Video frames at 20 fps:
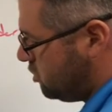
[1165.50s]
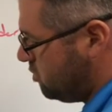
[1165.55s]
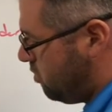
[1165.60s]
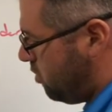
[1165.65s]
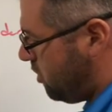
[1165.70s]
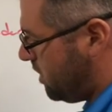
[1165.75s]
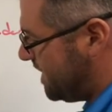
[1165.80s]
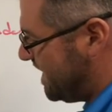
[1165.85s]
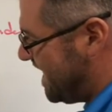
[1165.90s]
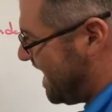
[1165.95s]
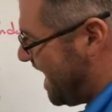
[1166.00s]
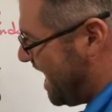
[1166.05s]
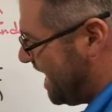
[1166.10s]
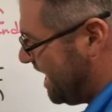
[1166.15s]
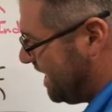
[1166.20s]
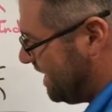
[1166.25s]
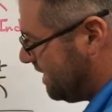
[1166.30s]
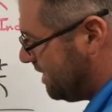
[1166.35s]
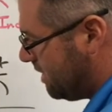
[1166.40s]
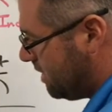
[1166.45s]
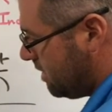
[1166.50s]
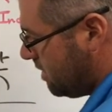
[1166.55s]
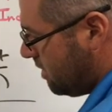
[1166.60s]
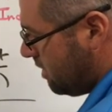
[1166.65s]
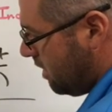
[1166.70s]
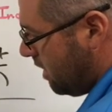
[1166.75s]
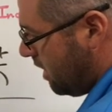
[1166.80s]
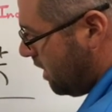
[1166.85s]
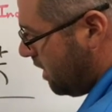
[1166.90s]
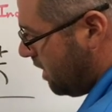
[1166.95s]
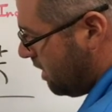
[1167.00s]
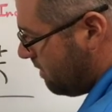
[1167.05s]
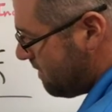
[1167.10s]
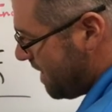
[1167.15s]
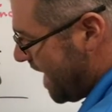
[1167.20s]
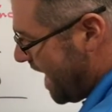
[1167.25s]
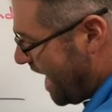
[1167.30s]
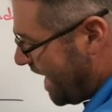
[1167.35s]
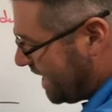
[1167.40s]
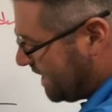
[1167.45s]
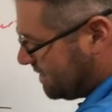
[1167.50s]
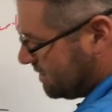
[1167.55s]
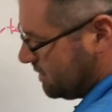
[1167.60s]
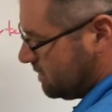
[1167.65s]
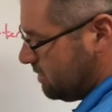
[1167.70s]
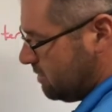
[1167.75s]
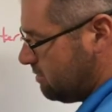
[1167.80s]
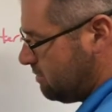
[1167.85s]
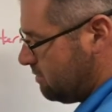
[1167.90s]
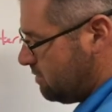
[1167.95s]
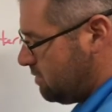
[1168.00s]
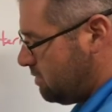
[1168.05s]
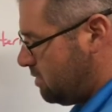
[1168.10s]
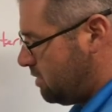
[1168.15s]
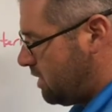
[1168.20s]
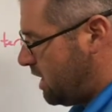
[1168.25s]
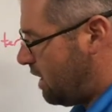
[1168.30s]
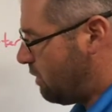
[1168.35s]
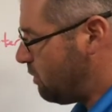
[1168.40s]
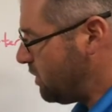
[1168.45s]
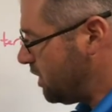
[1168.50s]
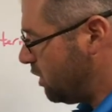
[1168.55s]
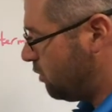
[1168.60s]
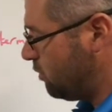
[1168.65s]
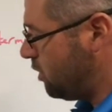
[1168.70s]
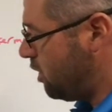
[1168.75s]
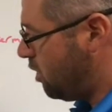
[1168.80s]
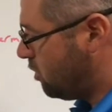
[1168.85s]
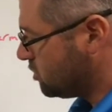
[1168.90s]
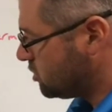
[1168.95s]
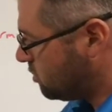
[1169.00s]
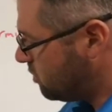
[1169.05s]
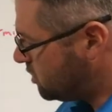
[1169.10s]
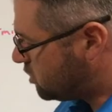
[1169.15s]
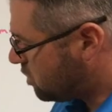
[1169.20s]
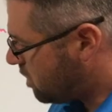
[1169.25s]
2.98. And we don't know. So we